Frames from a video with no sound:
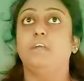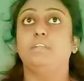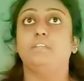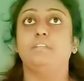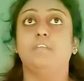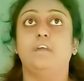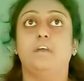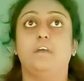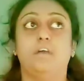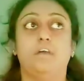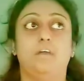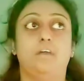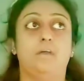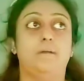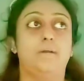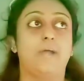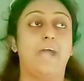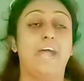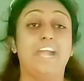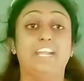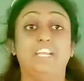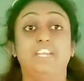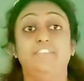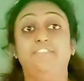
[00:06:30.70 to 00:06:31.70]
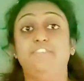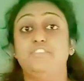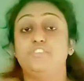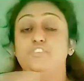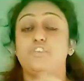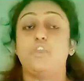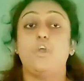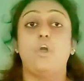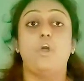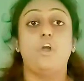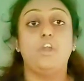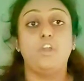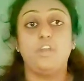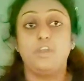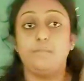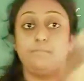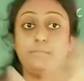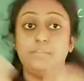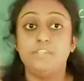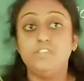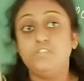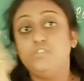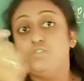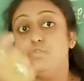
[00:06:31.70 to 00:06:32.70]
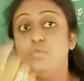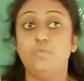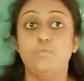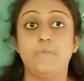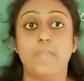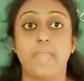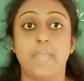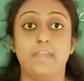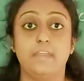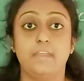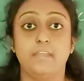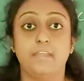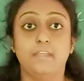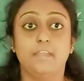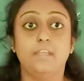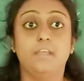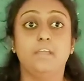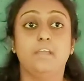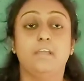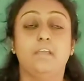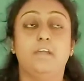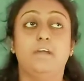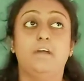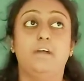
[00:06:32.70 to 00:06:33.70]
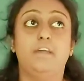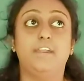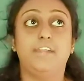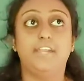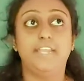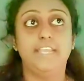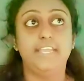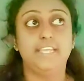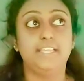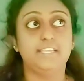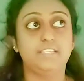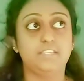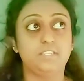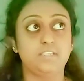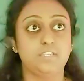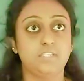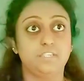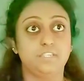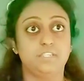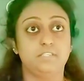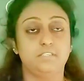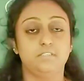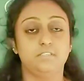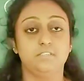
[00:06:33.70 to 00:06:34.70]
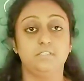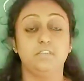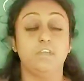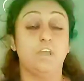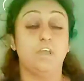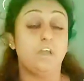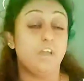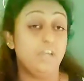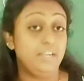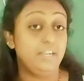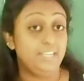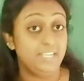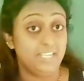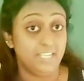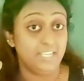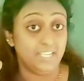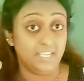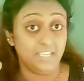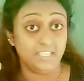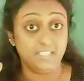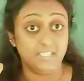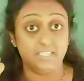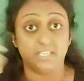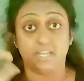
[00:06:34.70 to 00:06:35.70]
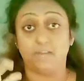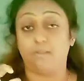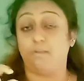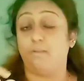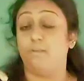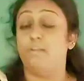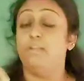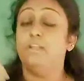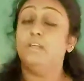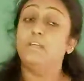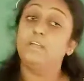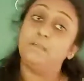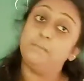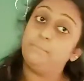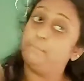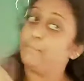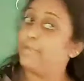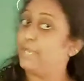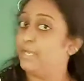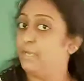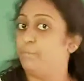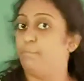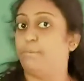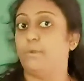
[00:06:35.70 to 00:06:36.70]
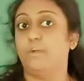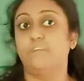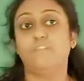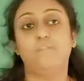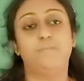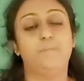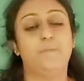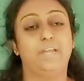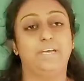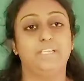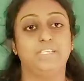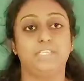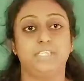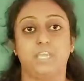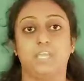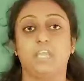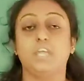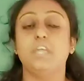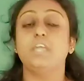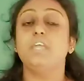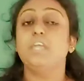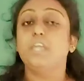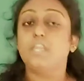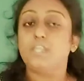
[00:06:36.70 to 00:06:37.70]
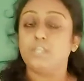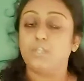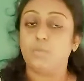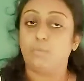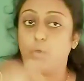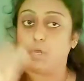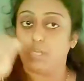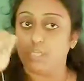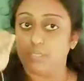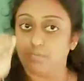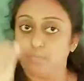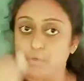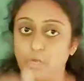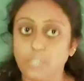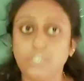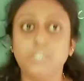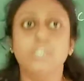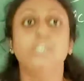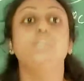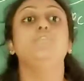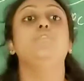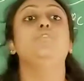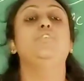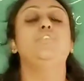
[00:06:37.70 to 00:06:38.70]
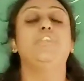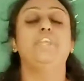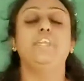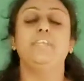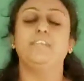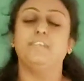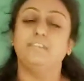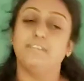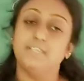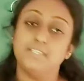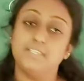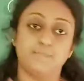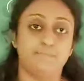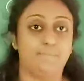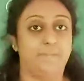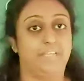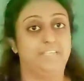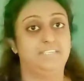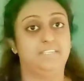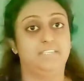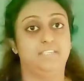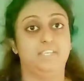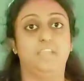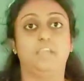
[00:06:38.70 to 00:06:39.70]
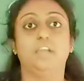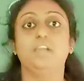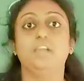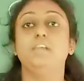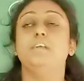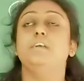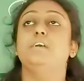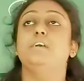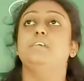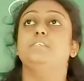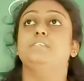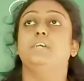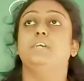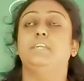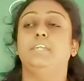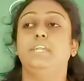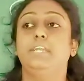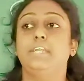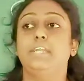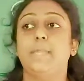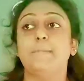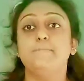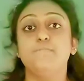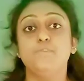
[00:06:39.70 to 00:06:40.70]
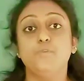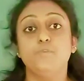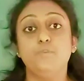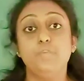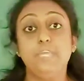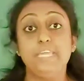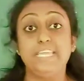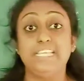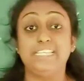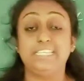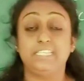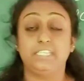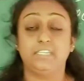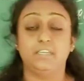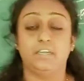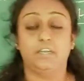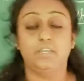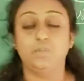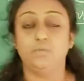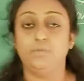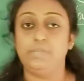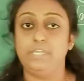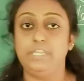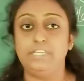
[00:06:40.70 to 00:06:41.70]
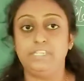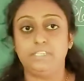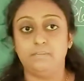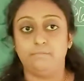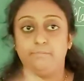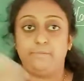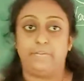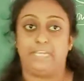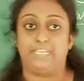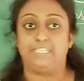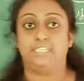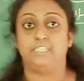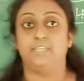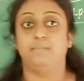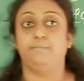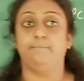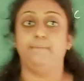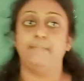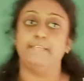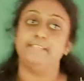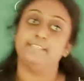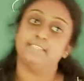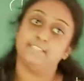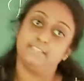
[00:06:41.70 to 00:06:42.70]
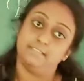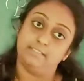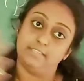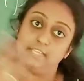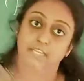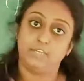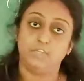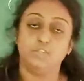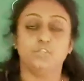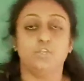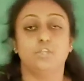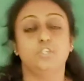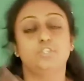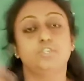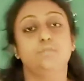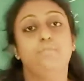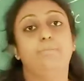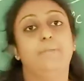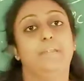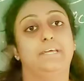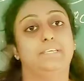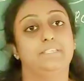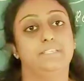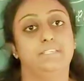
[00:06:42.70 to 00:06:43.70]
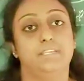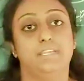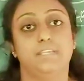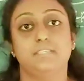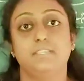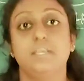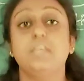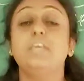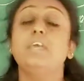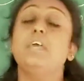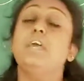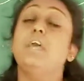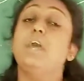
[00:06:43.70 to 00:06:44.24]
The artificial ornaments you wear, rings, earrings and all made up of plastic. The water bottle you drink is plastic. Certain times you eat in plastic plates, that is also plastics.